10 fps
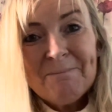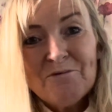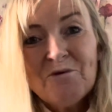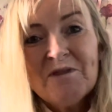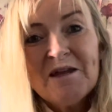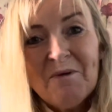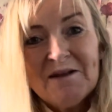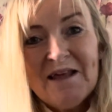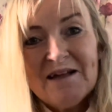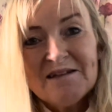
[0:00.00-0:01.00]
So think about
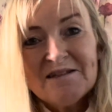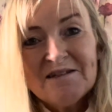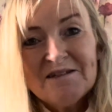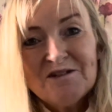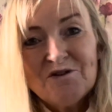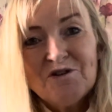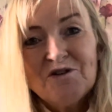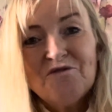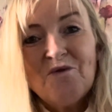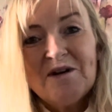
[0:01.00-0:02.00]
that during your
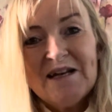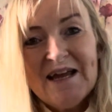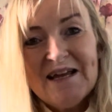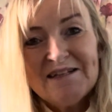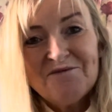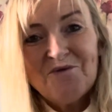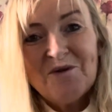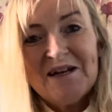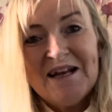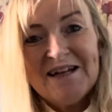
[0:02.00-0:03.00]
40 days and
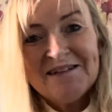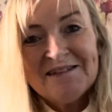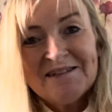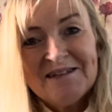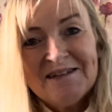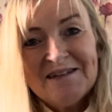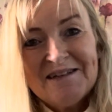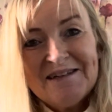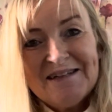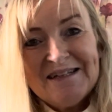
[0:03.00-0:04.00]
40 nights.
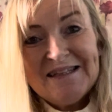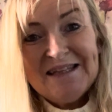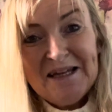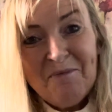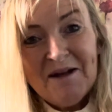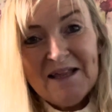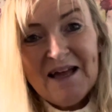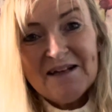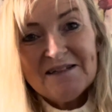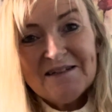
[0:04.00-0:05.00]
Think about
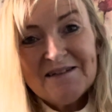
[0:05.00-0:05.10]
that.